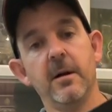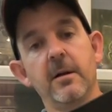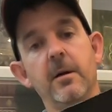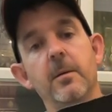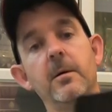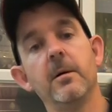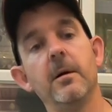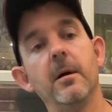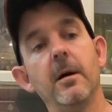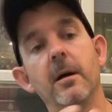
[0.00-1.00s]
And
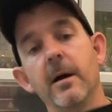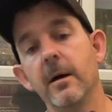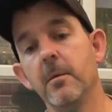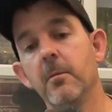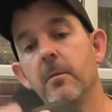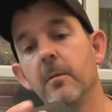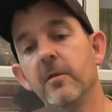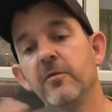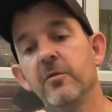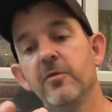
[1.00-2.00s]

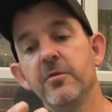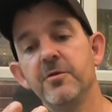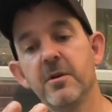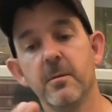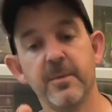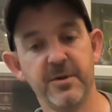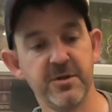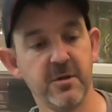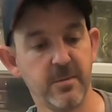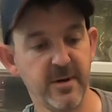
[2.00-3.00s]
it's not too sharp, but it's
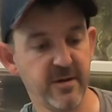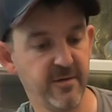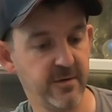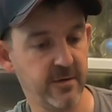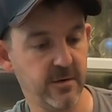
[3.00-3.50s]
sharp enough.